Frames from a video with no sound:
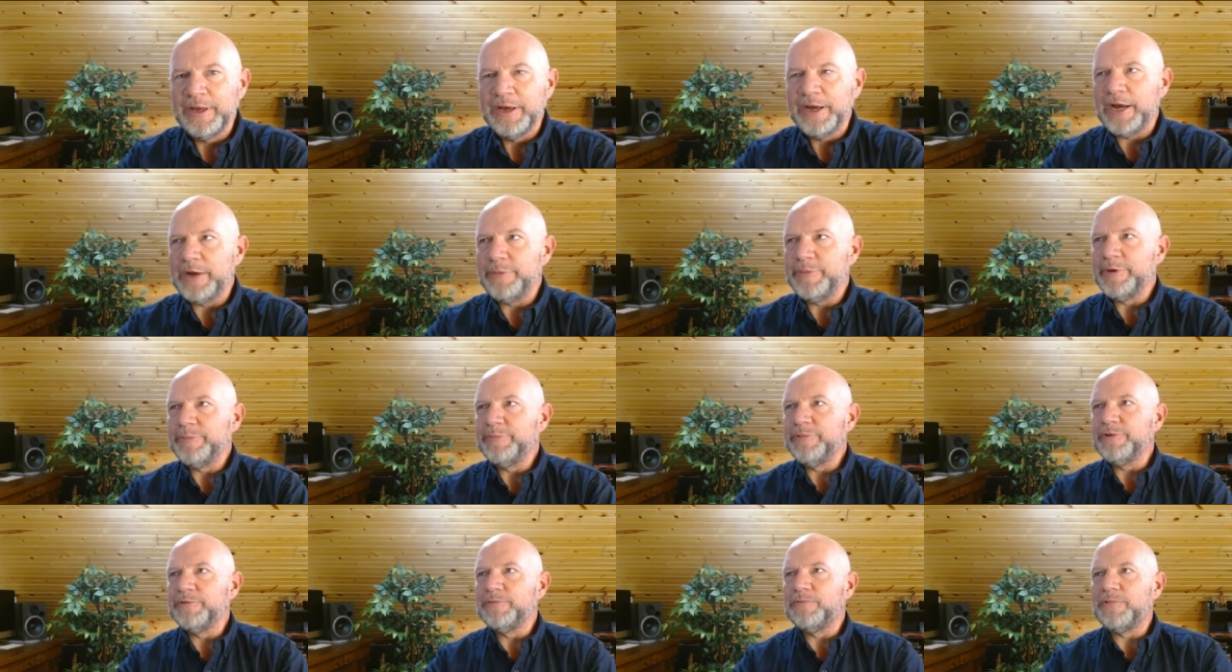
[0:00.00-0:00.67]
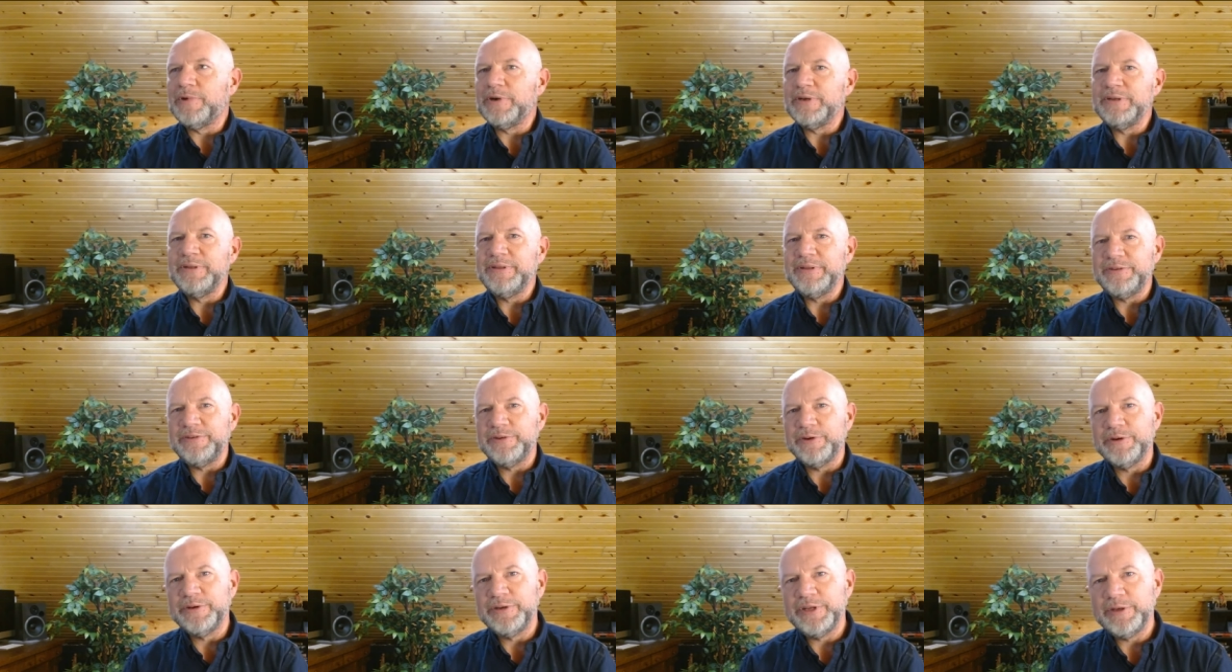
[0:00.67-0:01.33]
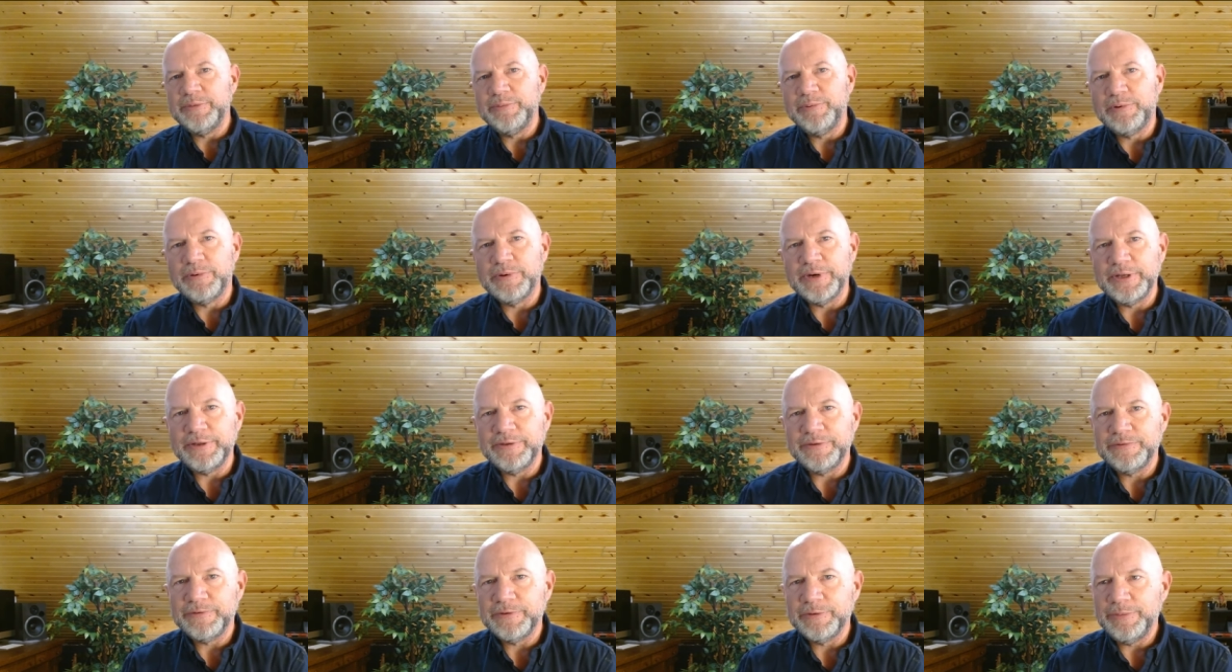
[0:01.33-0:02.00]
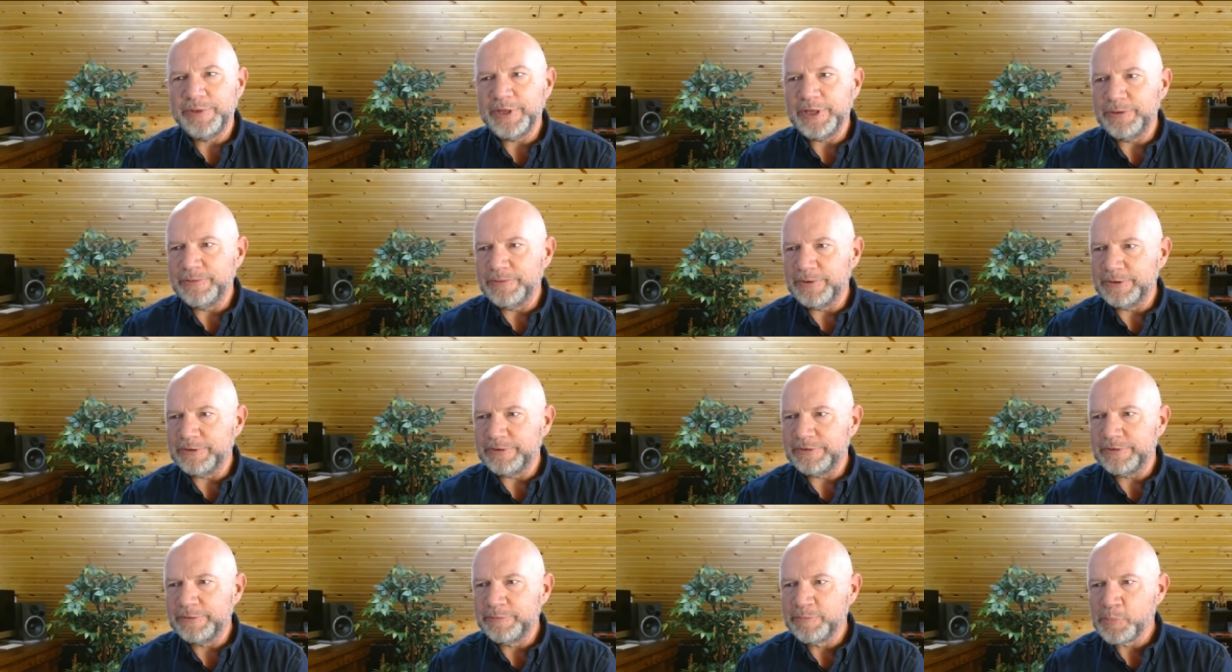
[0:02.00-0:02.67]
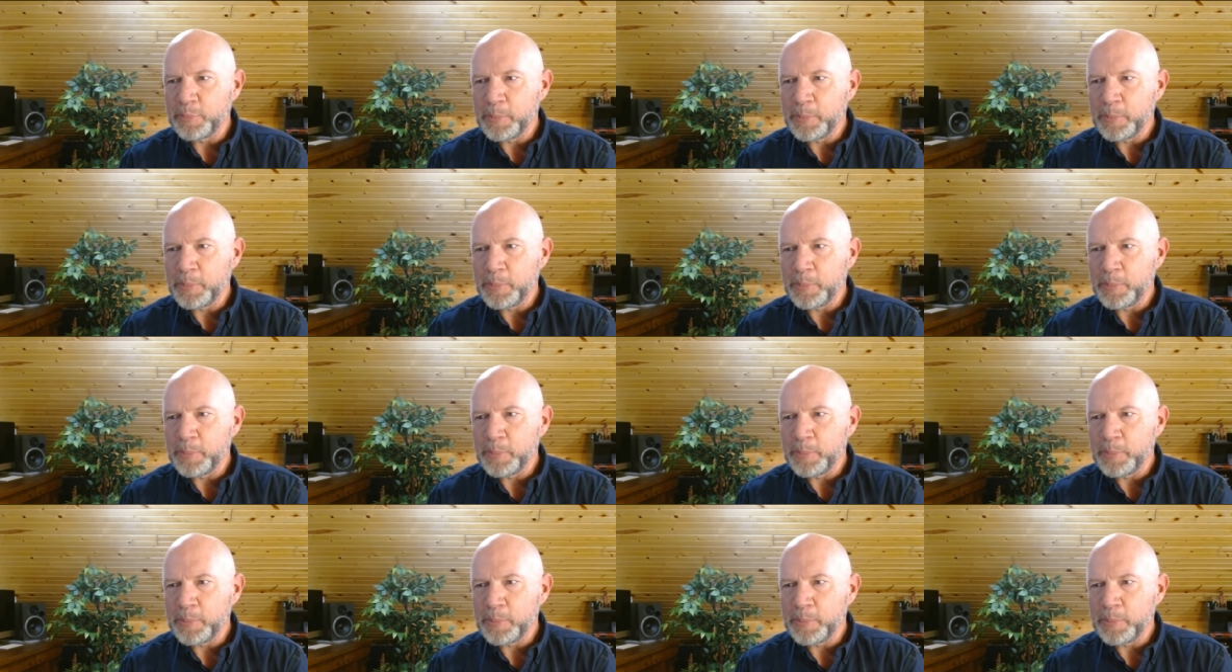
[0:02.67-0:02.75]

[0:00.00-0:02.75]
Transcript: I remember one of the turning points for me was